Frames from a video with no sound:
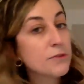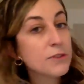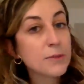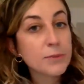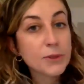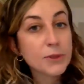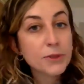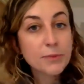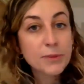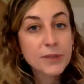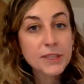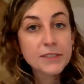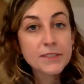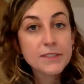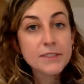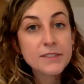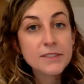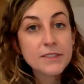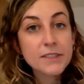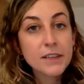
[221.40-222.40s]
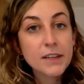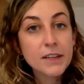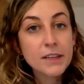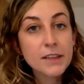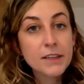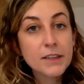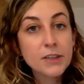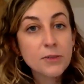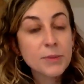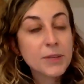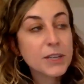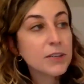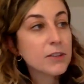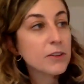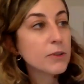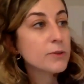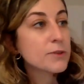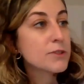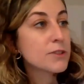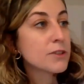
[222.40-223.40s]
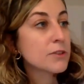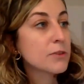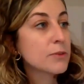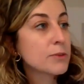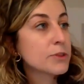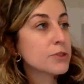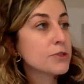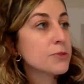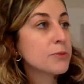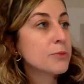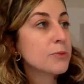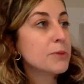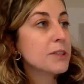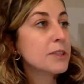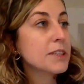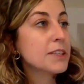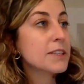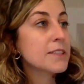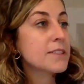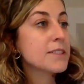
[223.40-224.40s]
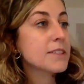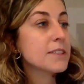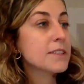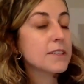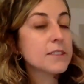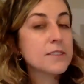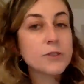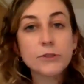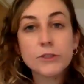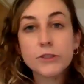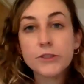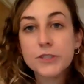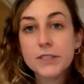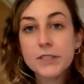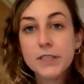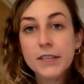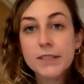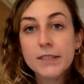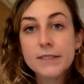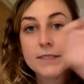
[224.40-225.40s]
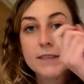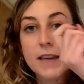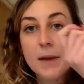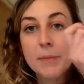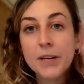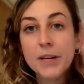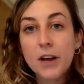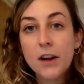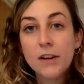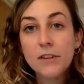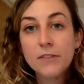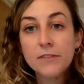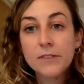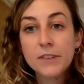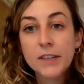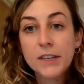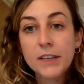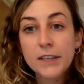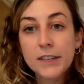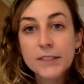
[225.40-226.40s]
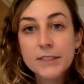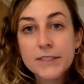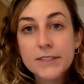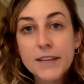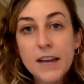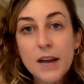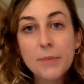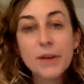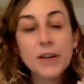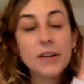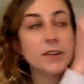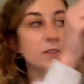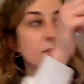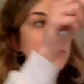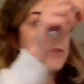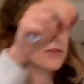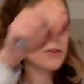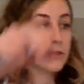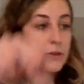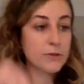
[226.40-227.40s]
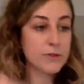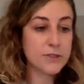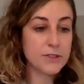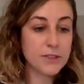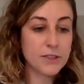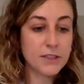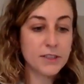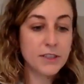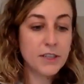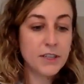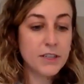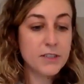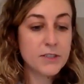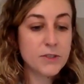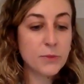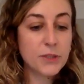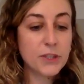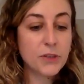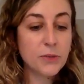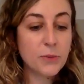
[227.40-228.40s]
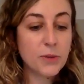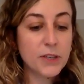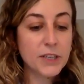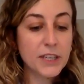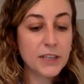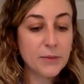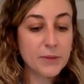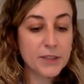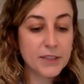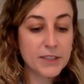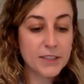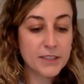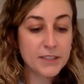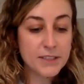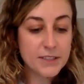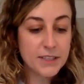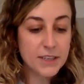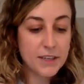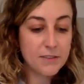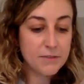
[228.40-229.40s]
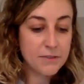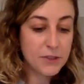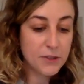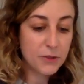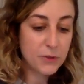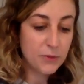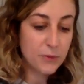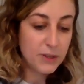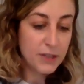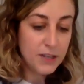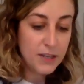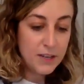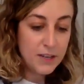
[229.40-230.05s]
the blue piece a little bit closer, which is really easy because you can just snap it off and snap it on a little closer. So when you're working with these, if you